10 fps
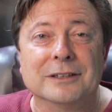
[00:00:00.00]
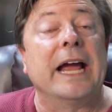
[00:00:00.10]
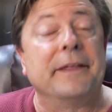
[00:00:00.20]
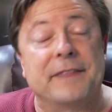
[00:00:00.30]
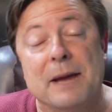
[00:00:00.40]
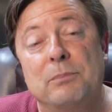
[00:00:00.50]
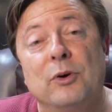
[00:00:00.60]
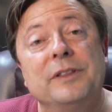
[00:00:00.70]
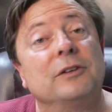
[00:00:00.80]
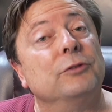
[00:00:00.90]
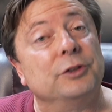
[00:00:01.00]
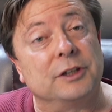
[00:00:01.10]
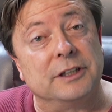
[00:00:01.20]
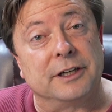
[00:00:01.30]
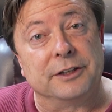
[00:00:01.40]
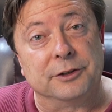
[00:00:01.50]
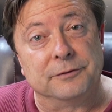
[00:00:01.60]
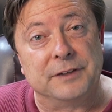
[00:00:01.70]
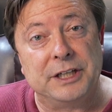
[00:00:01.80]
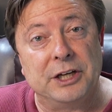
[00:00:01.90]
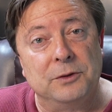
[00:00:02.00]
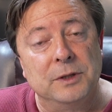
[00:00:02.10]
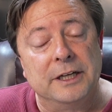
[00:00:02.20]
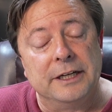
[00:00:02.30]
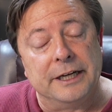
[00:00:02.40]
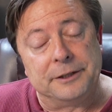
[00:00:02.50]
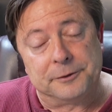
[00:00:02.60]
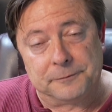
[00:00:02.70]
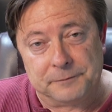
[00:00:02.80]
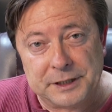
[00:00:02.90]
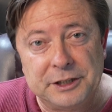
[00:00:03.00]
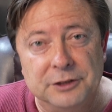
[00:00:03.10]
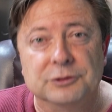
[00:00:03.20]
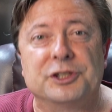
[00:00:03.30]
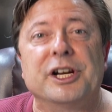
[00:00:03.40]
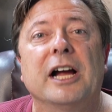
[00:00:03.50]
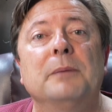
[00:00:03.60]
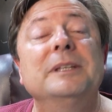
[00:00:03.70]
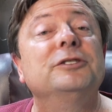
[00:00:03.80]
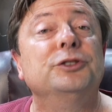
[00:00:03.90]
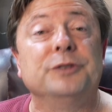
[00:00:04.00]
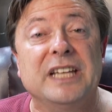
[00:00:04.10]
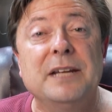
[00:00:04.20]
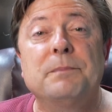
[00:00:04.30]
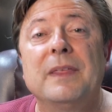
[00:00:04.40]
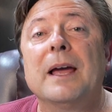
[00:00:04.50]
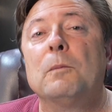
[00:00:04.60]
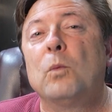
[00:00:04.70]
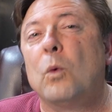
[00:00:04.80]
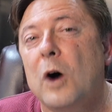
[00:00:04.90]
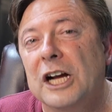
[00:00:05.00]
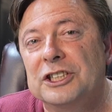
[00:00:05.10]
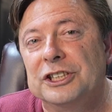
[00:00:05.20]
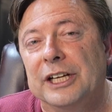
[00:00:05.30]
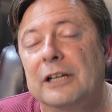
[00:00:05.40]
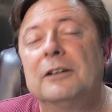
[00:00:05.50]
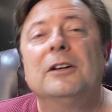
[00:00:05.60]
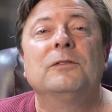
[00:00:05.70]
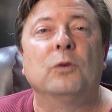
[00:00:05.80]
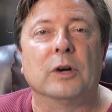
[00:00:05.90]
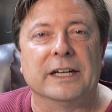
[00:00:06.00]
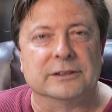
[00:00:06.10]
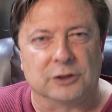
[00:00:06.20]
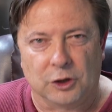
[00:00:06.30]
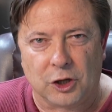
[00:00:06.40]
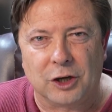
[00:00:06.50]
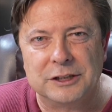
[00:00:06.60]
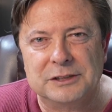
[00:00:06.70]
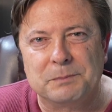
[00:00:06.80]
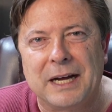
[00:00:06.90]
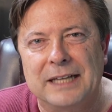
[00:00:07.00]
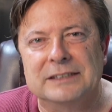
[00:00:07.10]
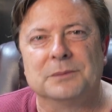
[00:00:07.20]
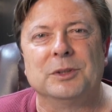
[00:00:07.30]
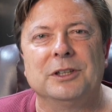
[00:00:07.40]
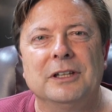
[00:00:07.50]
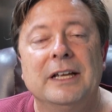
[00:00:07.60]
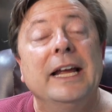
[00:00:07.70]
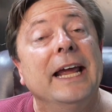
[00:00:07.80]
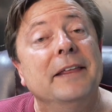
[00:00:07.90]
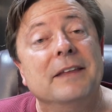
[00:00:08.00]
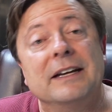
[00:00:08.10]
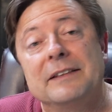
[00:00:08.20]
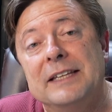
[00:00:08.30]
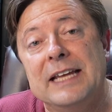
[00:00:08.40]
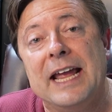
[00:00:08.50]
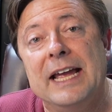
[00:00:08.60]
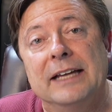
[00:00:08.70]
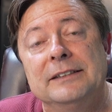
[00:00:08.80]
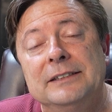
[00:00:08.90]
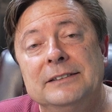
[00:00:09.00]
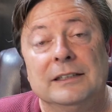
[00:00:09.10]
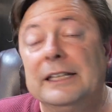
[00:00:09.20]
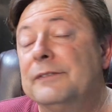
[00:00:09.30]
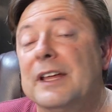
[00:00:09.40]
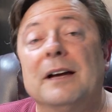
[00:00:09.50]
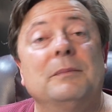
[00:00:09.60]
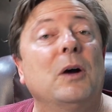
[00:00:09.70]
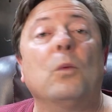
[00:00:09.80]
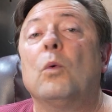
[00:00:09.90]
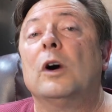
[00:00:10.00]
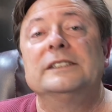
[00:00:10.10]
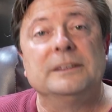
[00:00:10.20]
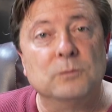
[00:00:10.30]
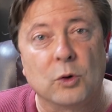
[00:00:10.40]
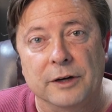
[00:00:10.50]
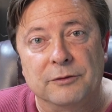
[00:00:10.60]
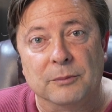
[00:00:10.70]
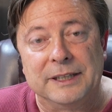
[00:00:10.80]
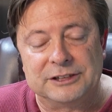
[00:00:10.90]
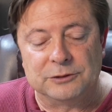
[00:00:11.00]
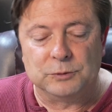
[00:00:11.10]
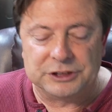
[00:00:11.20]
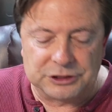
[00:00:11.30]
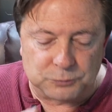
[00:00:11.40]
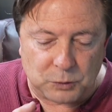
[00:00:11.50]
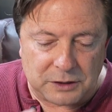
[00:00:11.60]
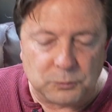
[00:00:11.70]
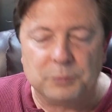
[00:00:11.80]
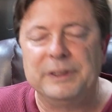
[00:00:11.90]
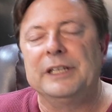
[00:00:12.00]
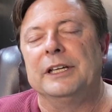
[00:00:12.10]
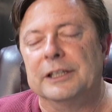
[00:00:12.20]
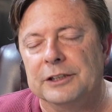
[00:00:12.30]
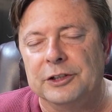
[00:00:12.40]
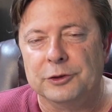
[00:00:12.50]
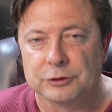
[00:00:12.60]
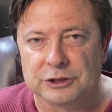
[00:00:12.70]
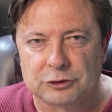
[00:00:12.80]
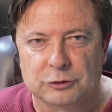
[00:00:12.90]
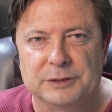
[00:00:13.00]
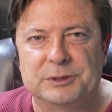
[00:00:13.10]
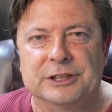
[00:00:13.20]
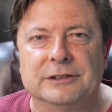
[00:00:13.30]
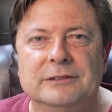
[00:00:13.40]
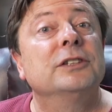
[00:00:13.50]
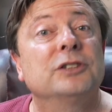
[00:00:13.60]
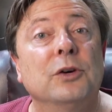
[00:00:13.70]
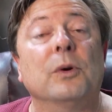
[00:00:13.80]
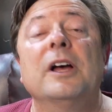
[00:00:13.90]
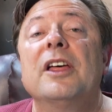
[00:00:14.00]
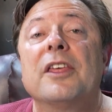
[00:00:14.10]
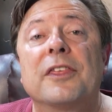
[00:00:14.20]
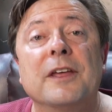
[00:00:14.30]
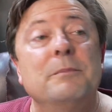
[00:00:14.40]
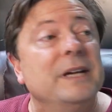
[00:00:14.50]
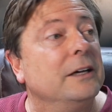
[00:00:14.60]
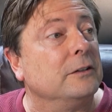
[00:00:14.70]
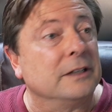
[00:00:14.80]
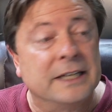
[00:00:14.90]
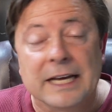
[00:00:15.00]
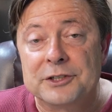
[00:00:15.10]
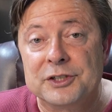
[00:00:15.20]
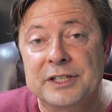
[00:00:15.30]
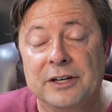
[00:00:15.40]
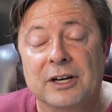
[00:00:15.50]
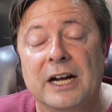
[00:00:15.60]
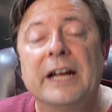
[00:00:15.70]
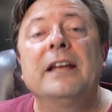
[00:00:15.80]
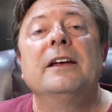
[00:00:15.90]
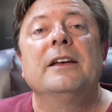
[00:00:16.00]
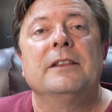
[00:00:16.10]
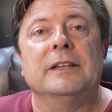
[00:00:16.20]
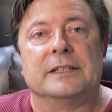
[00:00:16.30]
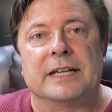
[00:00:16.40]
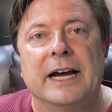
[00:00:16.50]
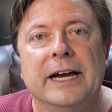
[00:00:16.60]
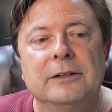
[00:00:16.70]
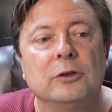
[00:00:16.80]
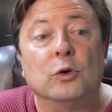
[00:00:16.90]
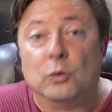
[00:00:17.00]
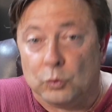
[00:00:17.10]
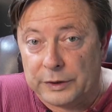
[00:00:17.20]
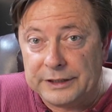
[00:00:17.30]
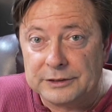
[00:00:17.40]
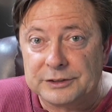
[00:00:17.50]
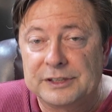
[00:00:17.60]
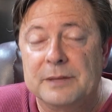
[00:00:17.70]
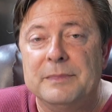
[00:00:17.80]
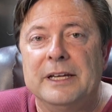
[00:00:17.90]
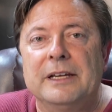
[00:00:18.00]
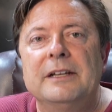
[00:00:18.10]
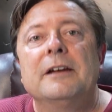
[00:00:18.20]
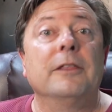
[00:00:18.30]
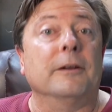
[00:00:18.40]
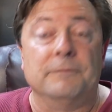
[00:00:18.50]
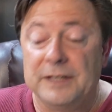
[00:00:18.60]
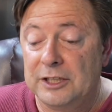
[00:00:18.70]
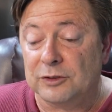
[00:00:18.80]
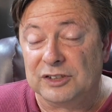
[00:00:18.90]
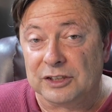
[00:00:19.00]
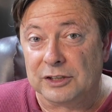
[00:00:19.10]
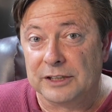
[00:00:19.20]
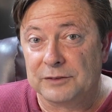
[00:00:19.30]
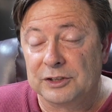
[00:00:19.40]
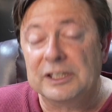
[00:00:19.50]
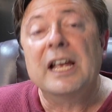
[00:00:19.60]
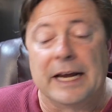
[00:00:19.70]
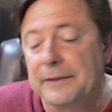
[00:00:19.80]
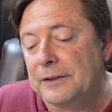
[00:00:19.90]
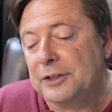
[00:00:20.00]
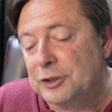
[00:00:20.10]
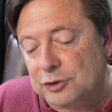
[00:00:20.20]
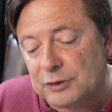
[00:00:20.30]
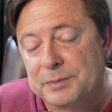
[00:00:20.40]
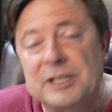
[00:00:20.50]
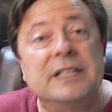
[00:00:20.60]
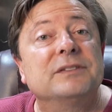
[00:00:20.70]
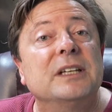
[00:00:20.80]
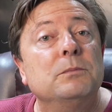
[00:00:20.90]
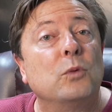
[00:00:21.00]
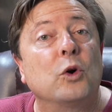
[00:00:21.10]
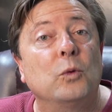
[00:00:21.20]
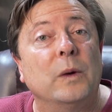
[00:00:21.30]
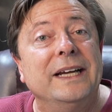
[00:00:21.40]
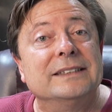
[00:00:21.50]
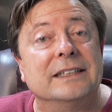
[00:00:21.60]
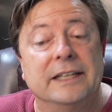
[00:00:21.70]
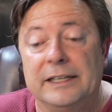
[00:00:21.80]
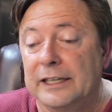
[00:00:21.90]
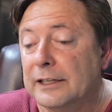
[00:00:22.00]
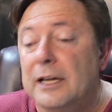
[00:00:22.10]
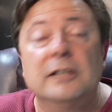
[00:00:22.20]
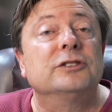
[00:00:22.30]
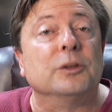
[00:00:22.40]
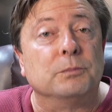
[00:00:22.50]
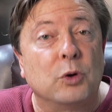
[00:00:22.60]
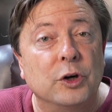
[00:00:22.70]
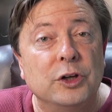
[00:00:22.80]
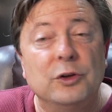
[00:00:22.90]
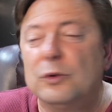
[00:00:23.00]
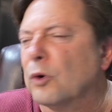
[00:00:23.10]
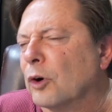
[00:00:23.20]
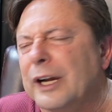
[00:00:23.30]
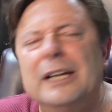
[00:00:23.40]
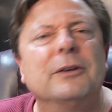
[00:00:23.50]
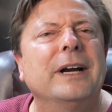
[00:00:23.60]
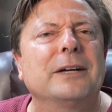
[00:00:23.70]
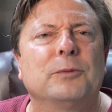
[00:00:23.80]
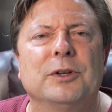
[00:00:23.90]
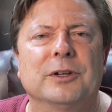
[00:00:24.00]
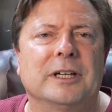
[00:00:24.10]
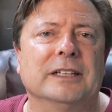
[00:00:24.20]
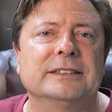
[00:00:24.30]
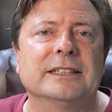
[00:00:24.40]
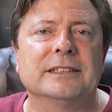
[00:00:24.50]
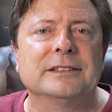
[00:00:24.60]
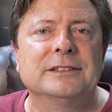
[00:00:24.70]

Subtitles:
At that point, they're going to click on your video, and your video's job is to keep them watching for as long as possible, and then at the end, leave them wanting more information, which is what will be in your description. So, thumbnail catches their eye, the title reels them in, the video delivers, and then the description gives them more ways that they can support you or interact with your content.